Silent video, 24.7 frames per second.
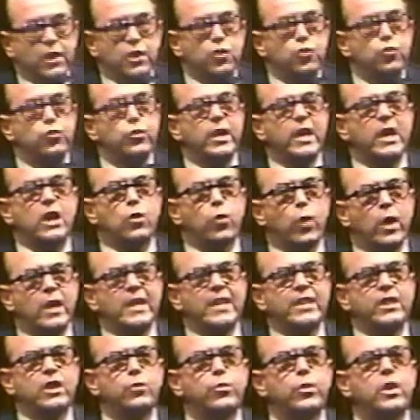and you
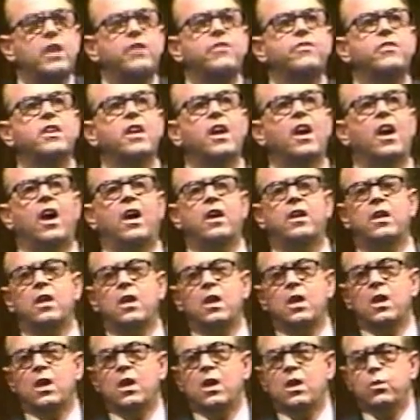equated the will of God
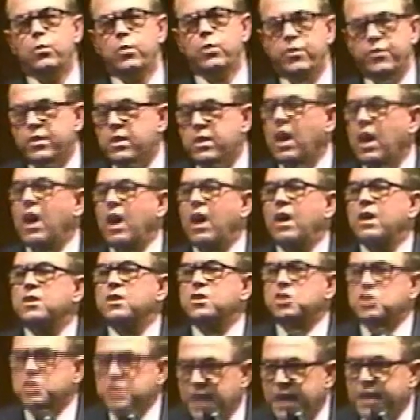with
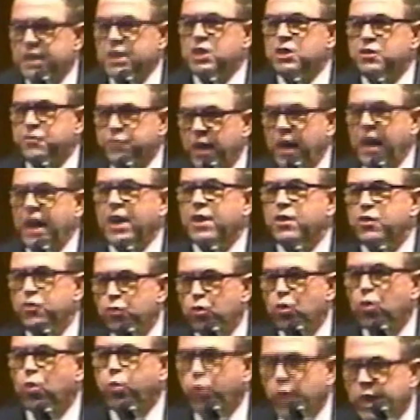God satisfying
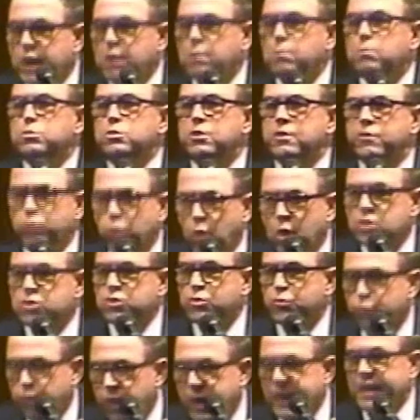your whims of
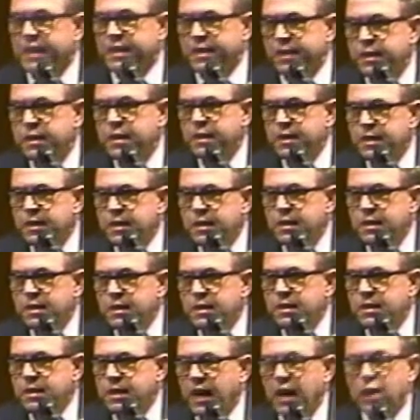what's right
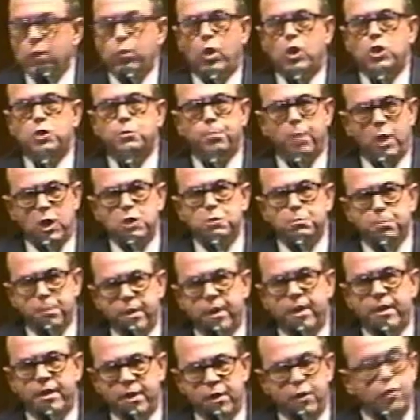and what's
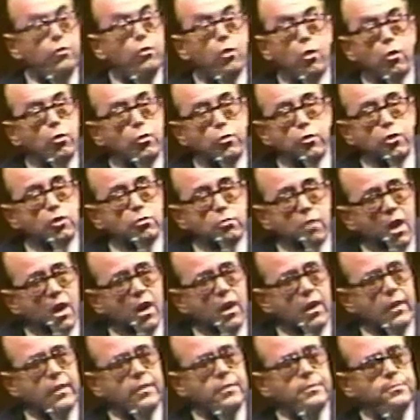prosperity. You know who you
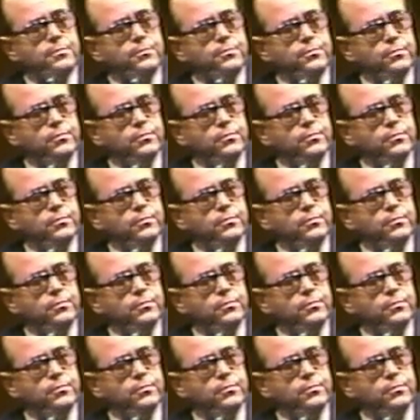are.